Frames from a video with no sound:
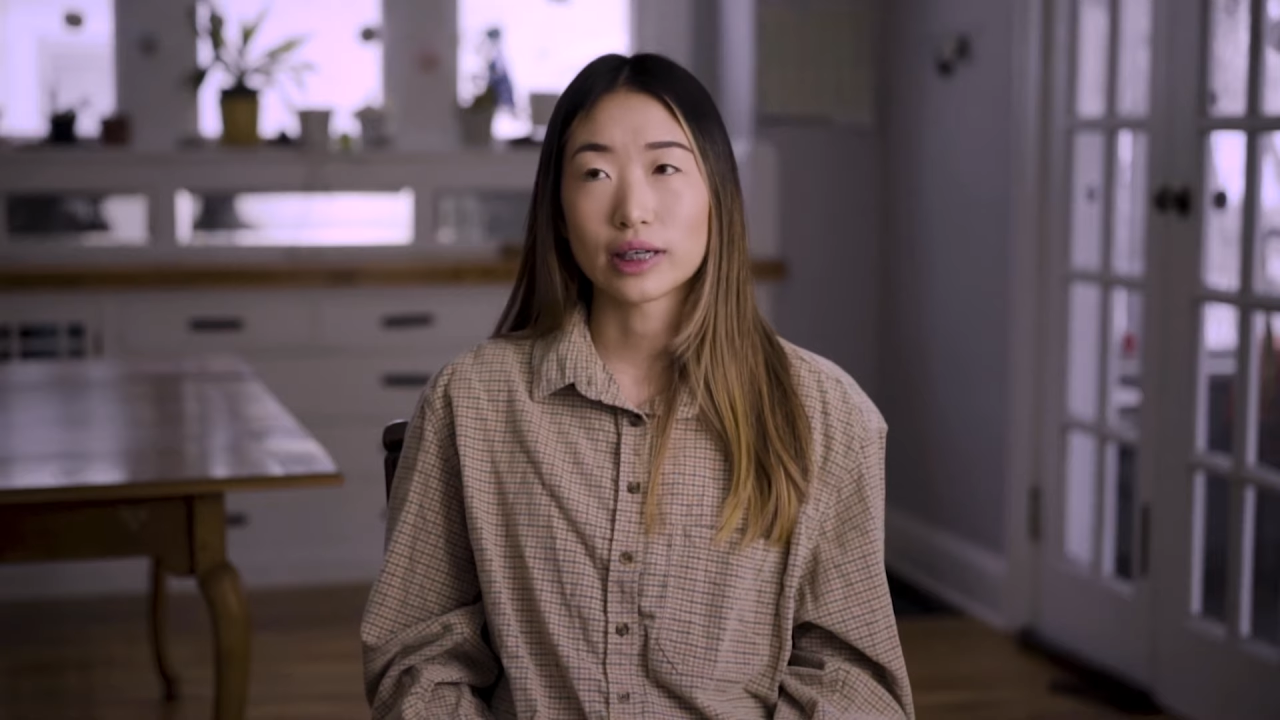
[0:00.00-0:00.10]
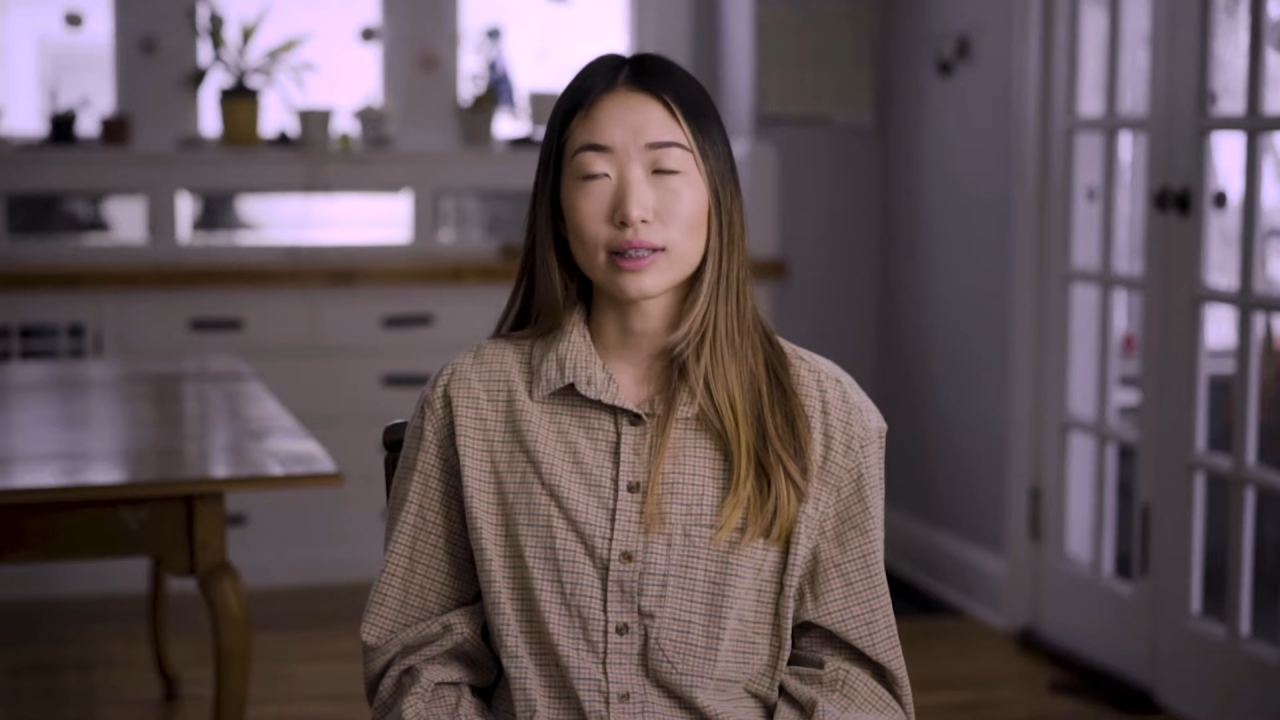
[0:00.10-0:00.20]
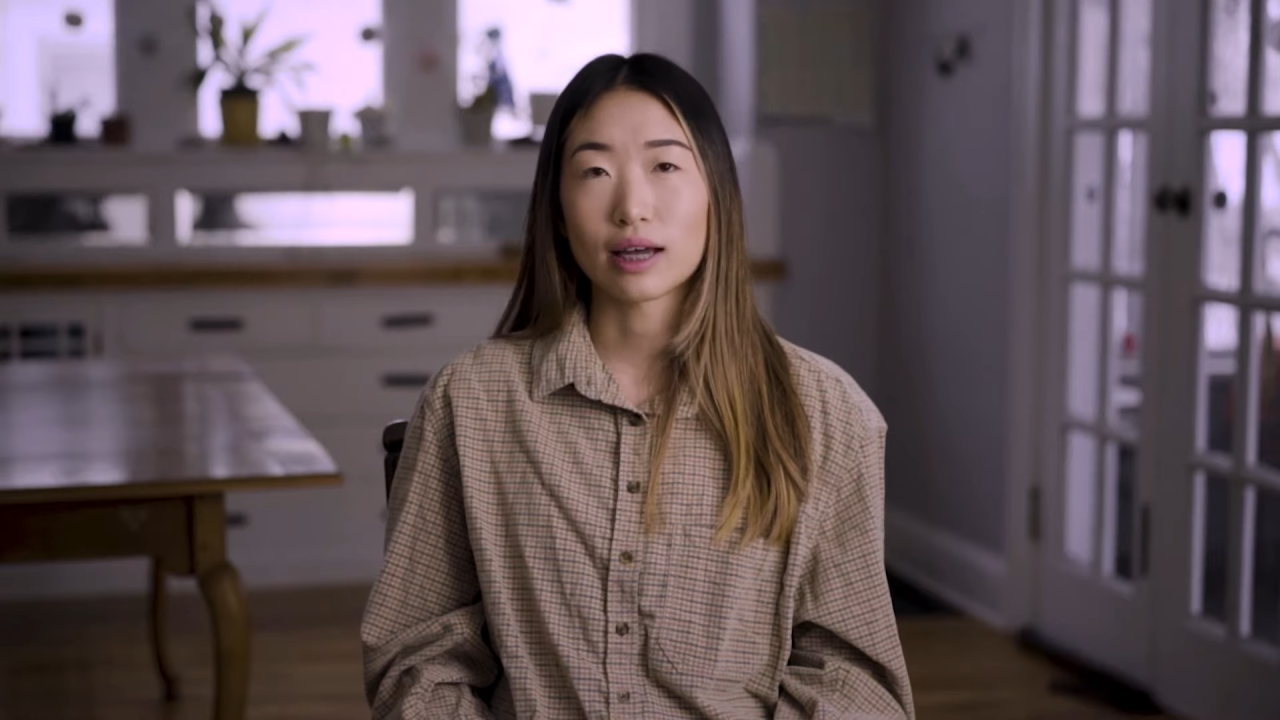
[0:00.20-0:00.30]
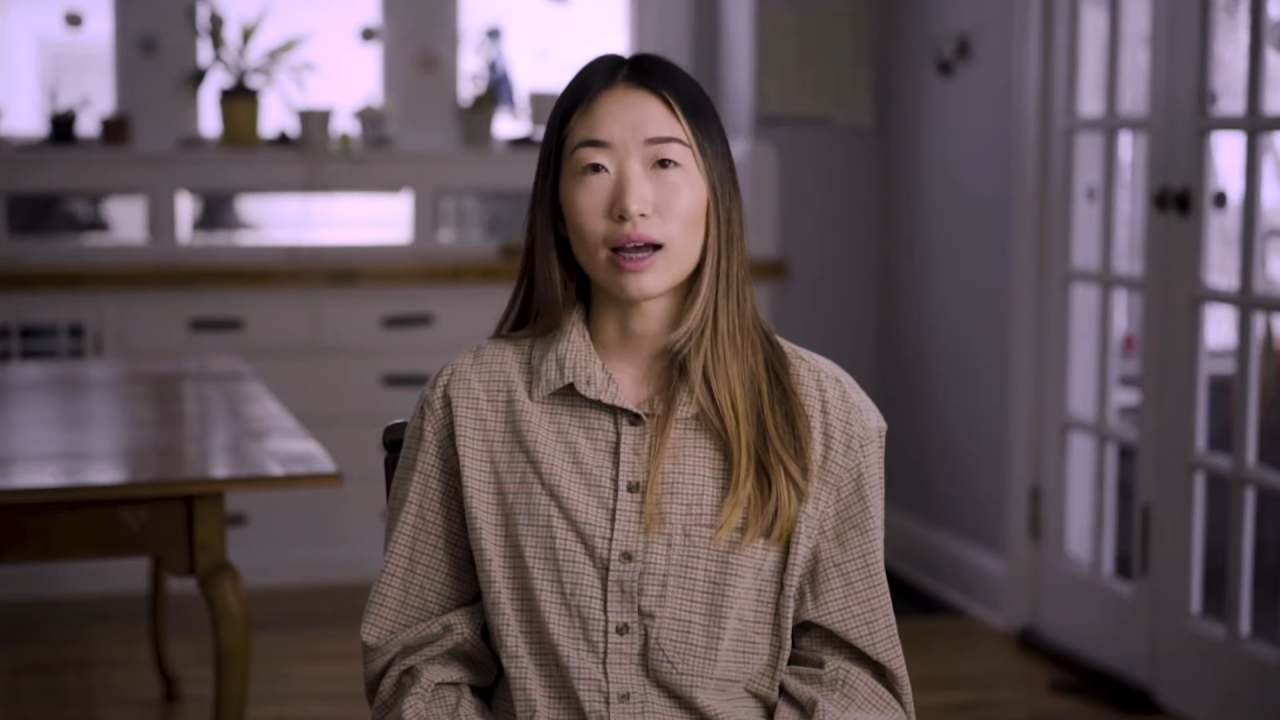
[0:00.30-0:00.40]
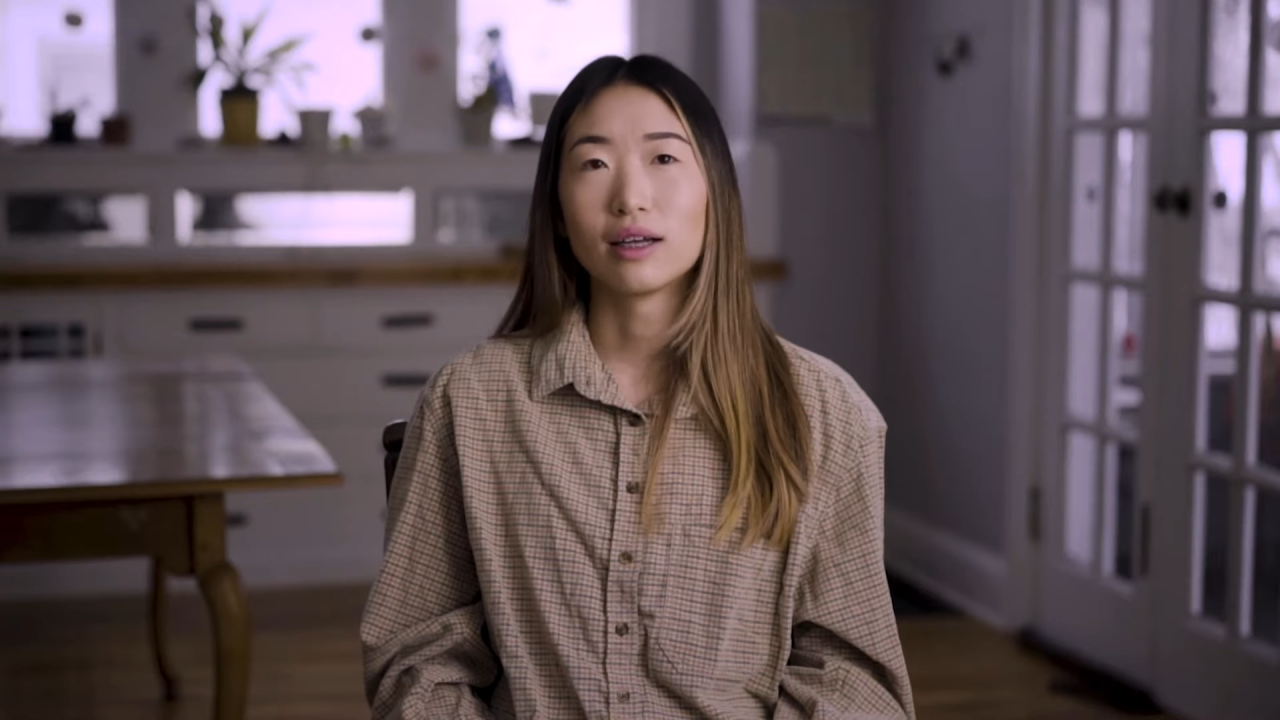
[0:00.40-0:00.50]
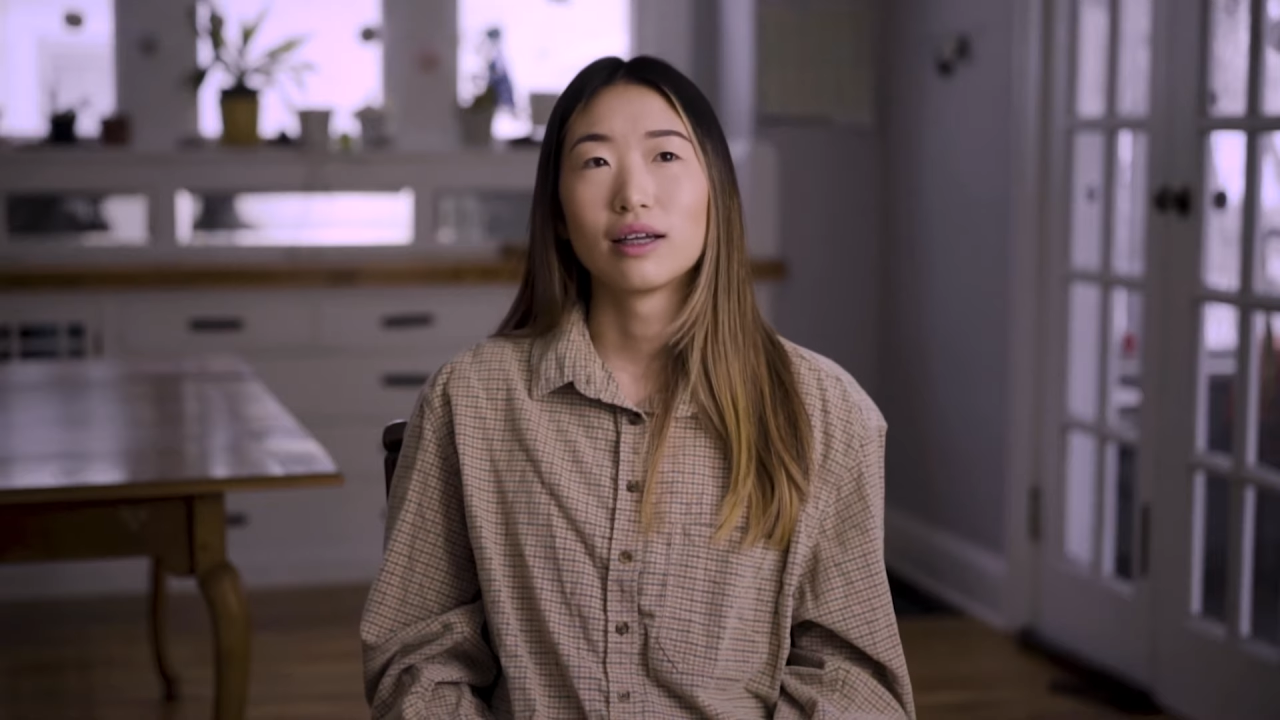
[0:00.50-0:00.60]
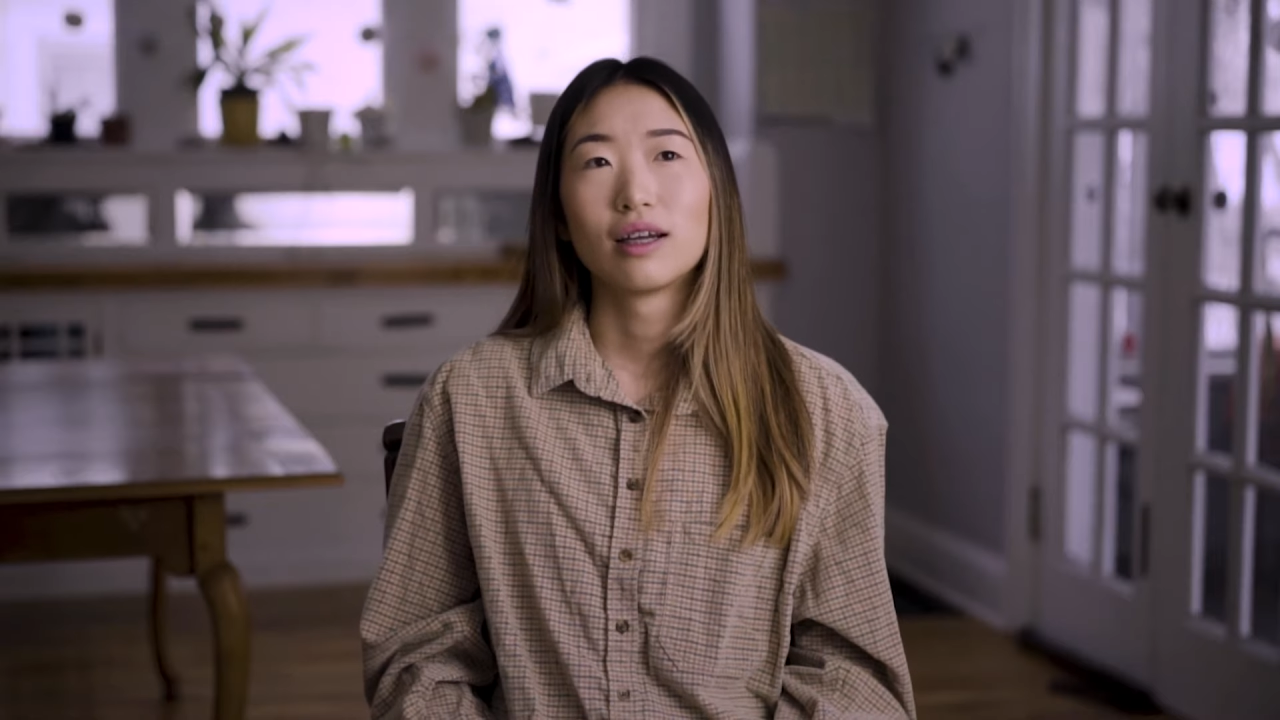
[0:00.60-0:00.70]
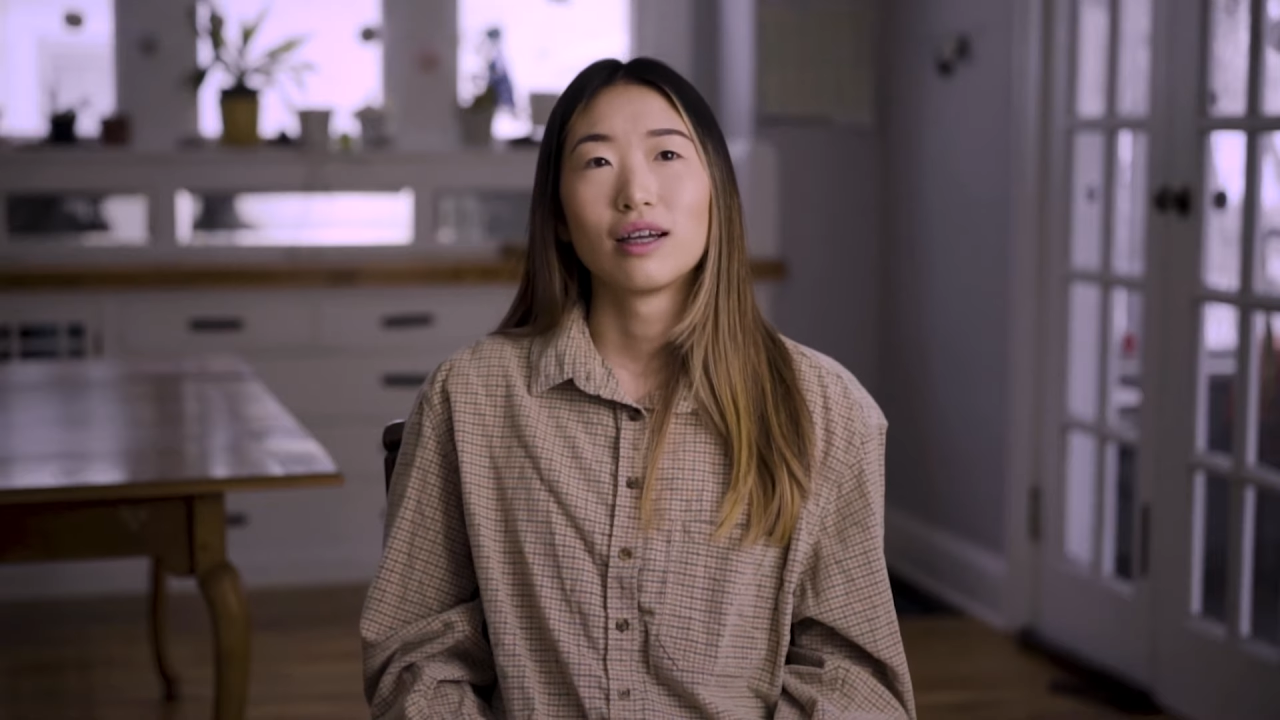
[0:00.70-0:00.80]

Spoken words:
is that